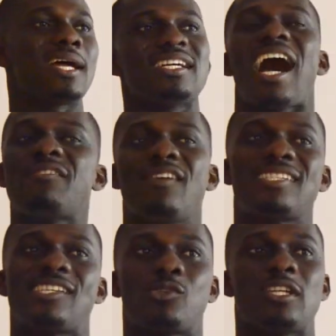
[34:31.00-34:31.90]
The advert
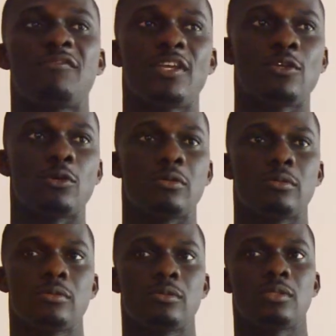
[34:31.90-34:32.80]
is on the video,
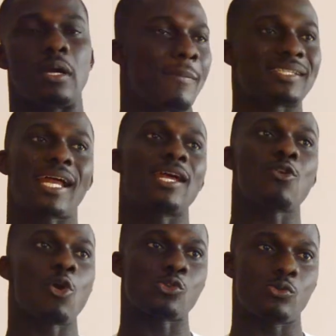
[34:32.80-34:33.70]
but it's kind of
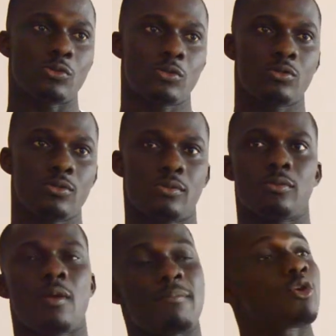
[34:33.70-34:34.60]
also
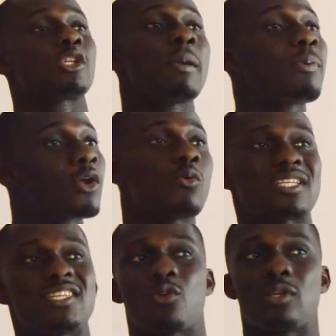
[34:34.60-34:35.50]
because people are not
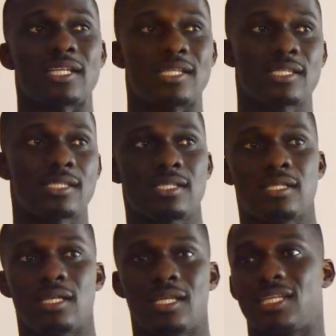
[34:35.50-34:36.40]
watching the content.
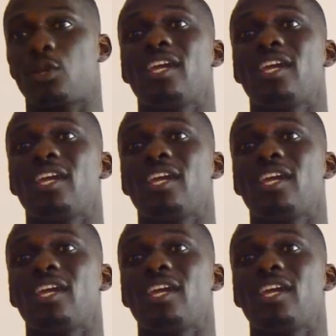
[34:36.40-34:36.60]
They are